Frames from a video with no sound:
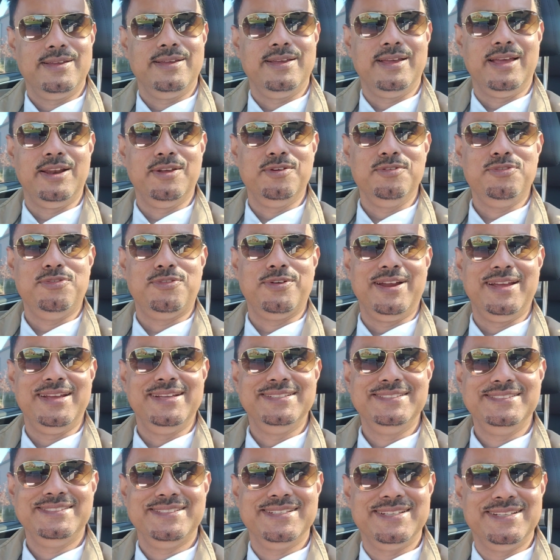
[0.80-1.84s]
Hello
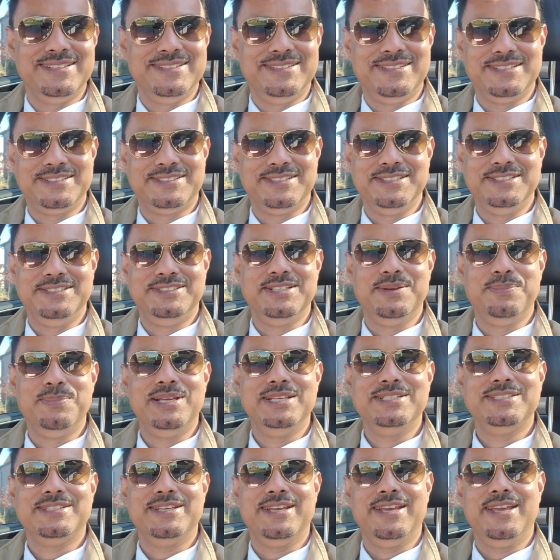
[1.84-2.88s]
friends, this is
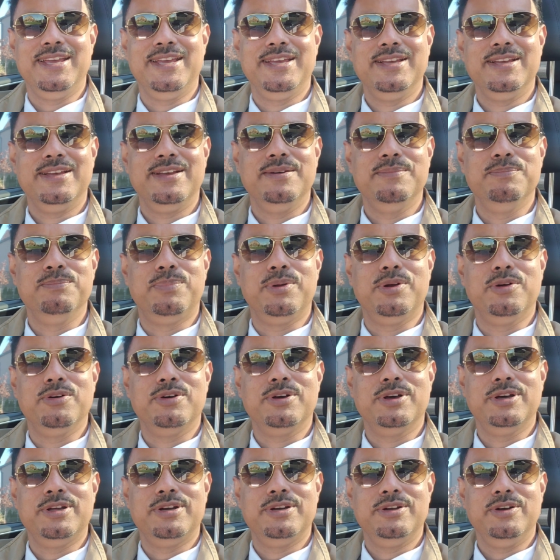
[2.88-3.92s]
Jimmy Singh,
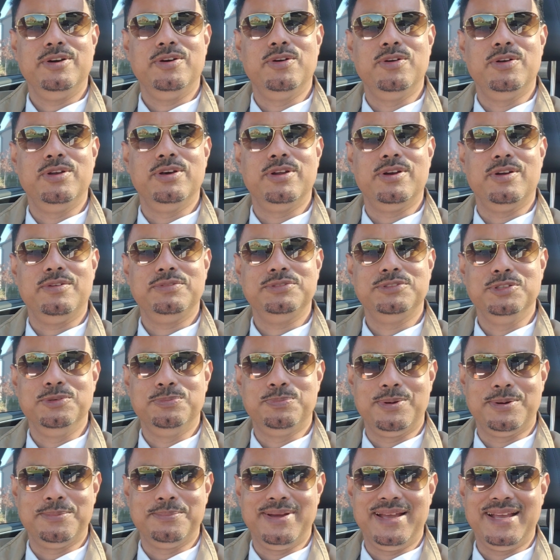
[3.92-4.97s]
broker owner of
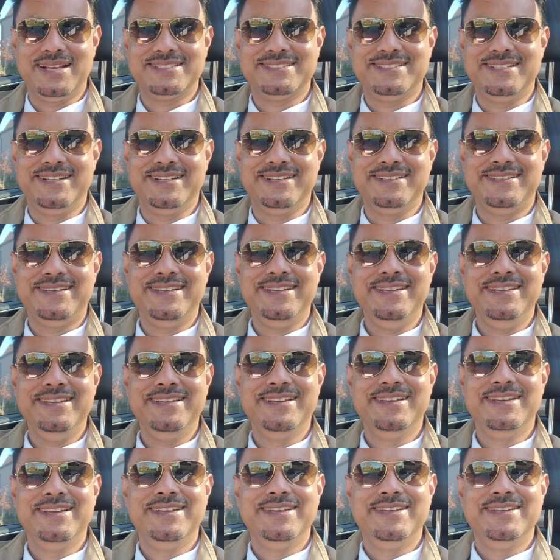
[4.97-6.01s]
Supermax Realty,
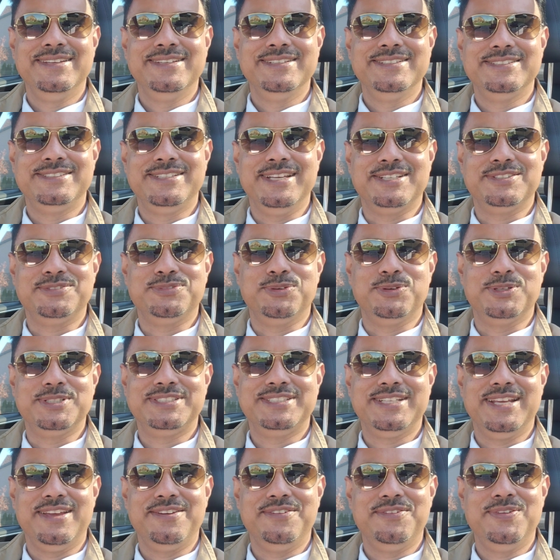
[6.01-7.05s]

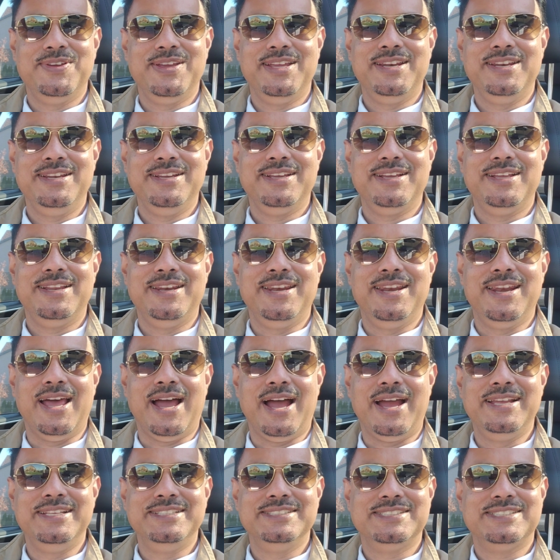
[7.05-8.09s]

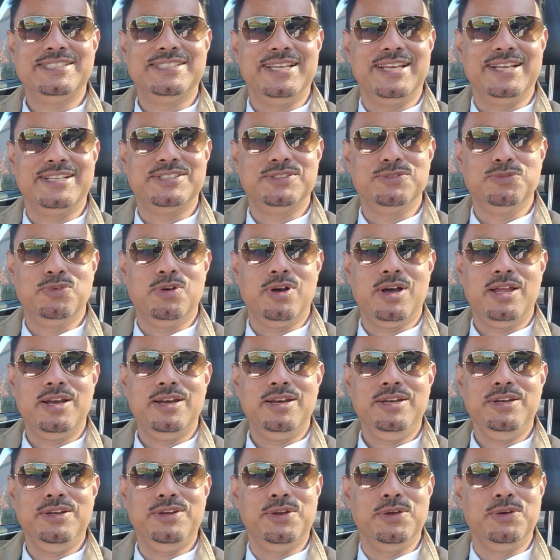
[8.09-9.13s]

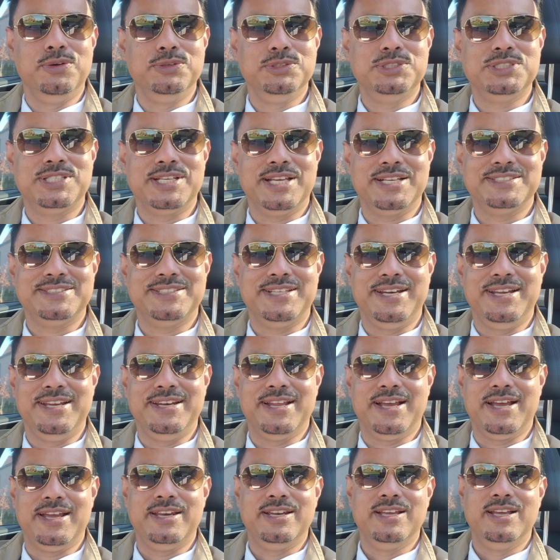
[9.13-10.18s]

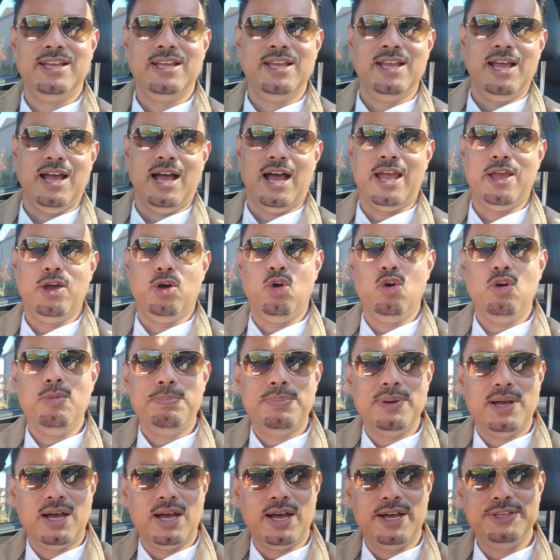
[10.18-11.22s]
647-961-2639. I
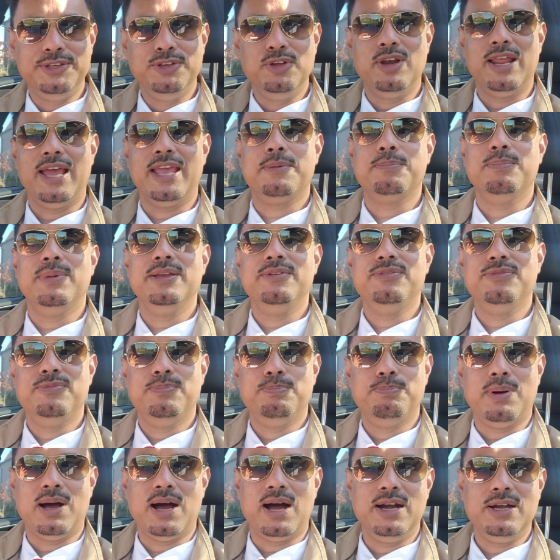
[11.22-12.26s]
hope you like my
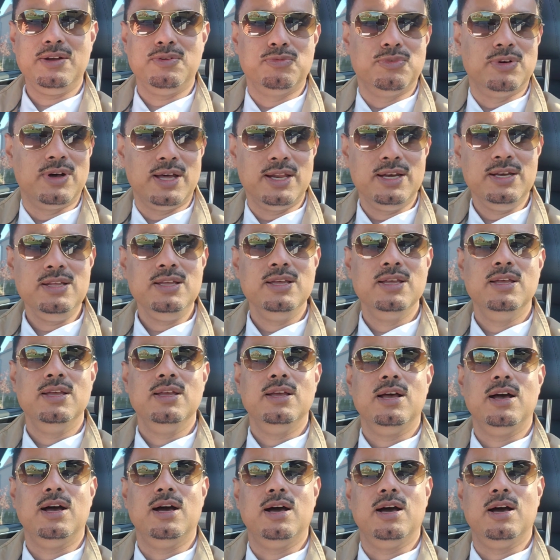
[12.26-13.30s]
part 1
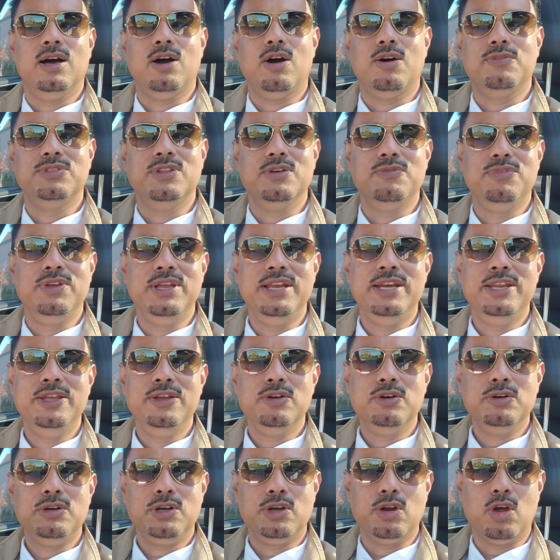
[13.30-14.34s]
of the
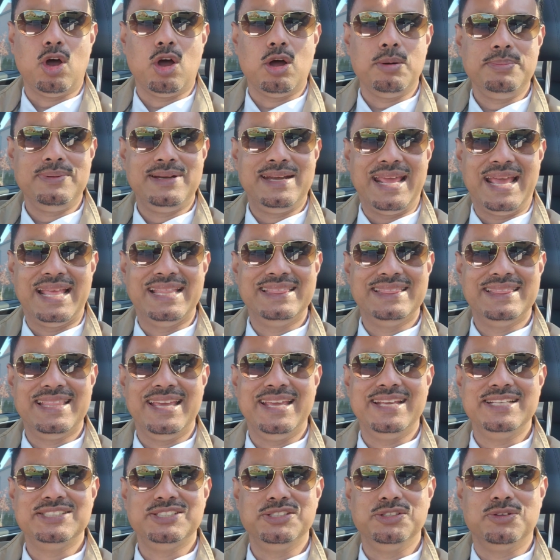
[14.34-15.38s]
video top 10
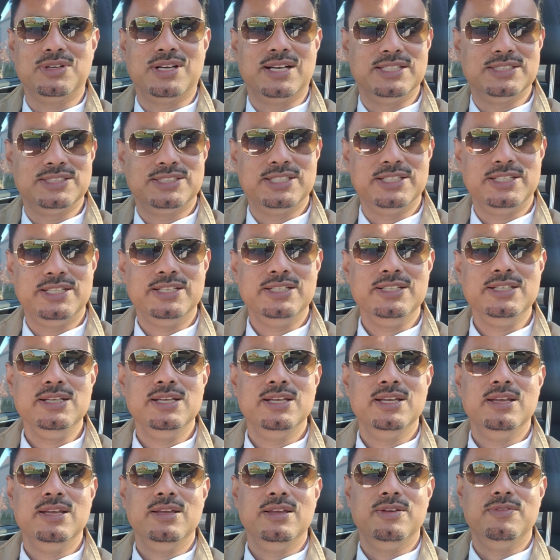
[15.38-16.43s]
things you consider
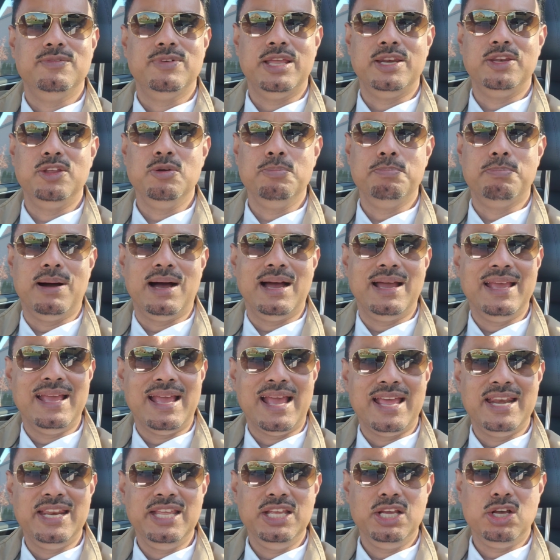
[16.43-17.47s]
when you buy
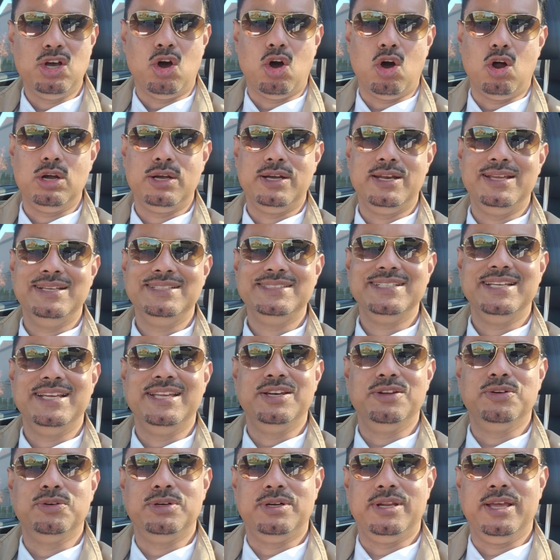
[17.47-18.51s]
any cottage
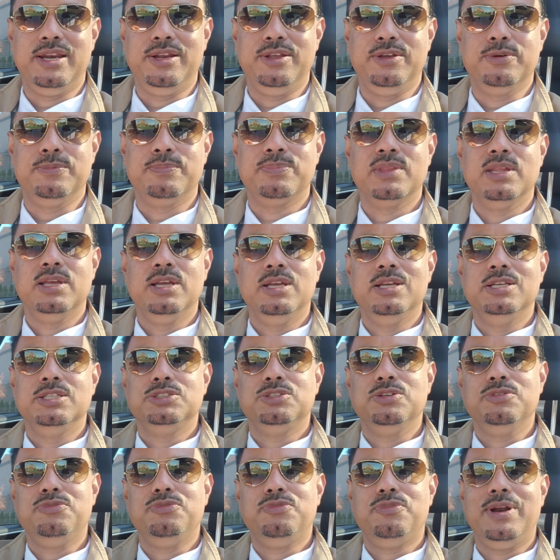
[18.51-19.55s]
in Ontario.
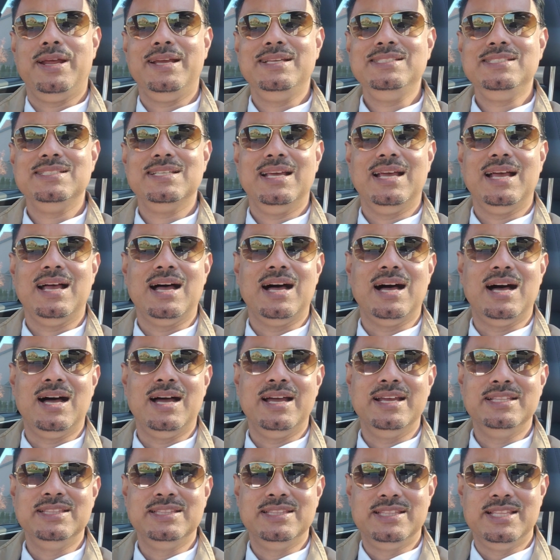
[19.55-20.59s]
So friends,
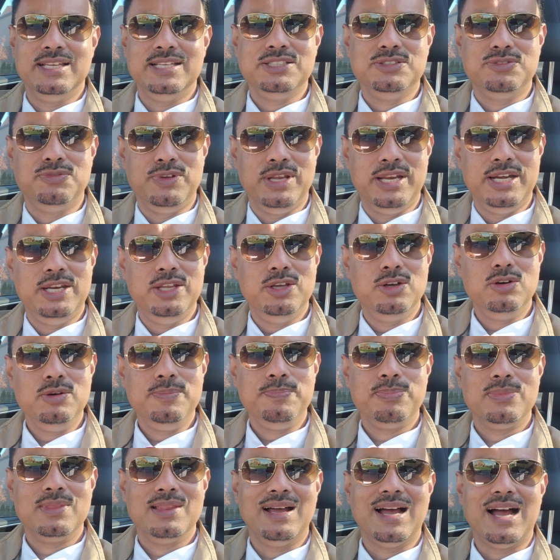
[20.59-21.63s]
in this video,
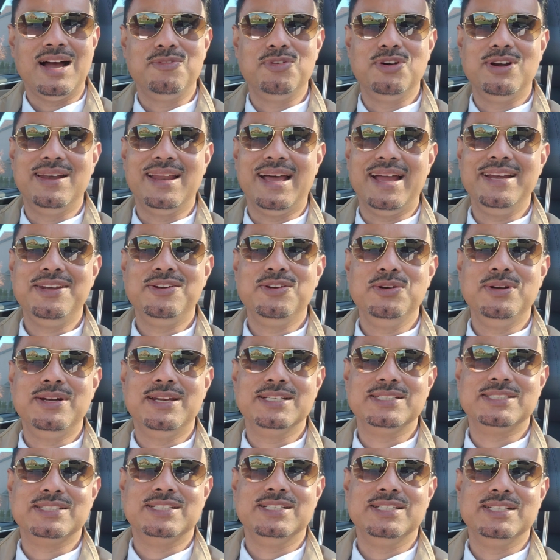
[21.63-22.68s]
I would like to
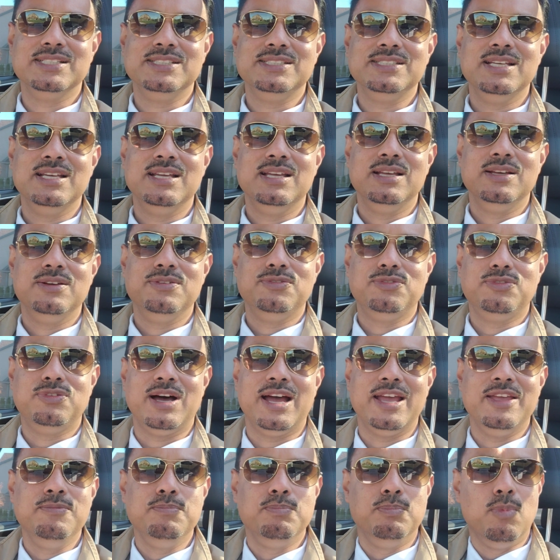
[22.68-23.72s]
discuss
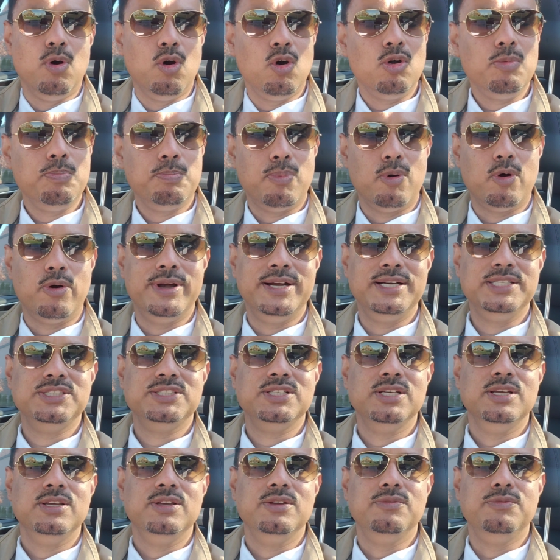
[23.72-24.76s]
5 more points
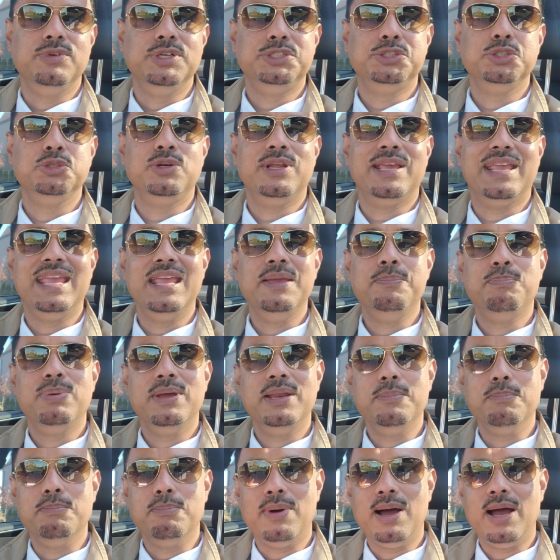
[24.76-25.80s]
we should keep
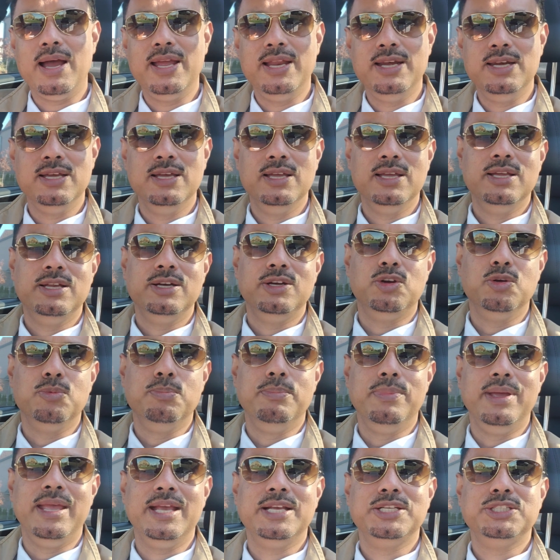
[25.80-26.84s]
in mind to
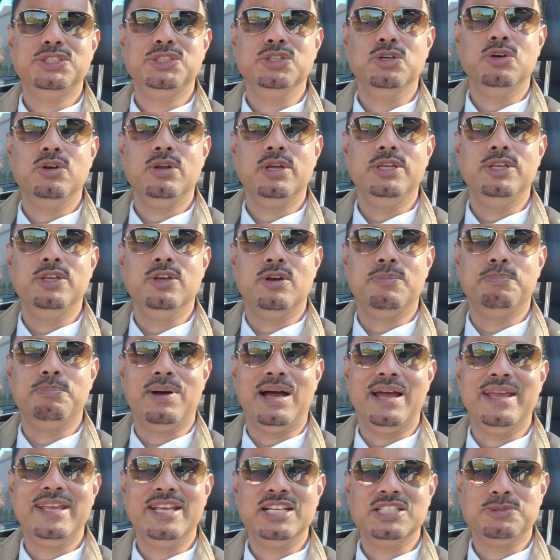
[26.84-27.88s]
make sure your
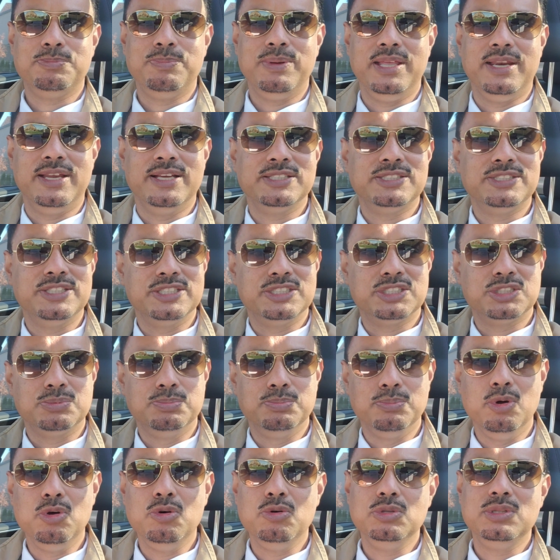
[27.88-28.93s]
buying experience is
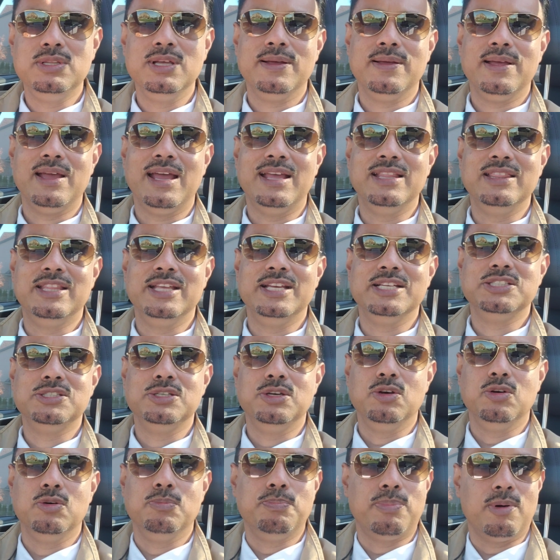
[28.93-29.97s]
smooth and there's
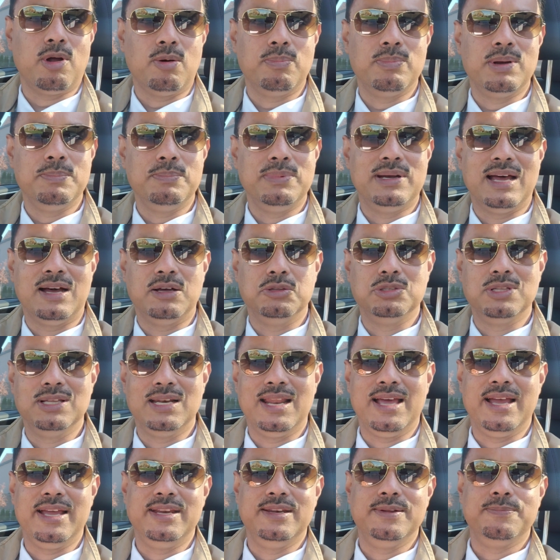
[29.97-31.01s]
no problem down the
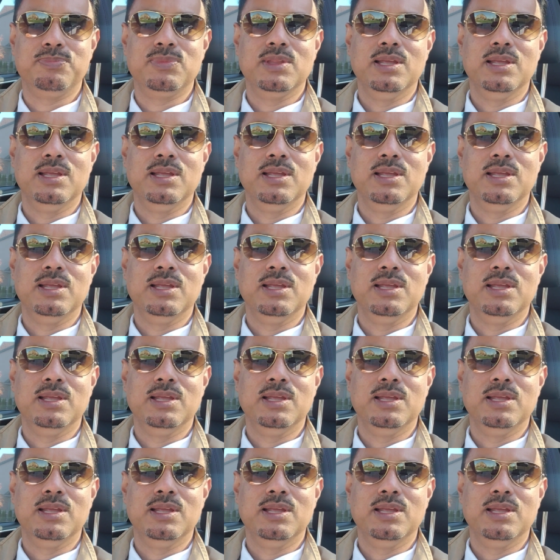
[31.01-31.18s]
line.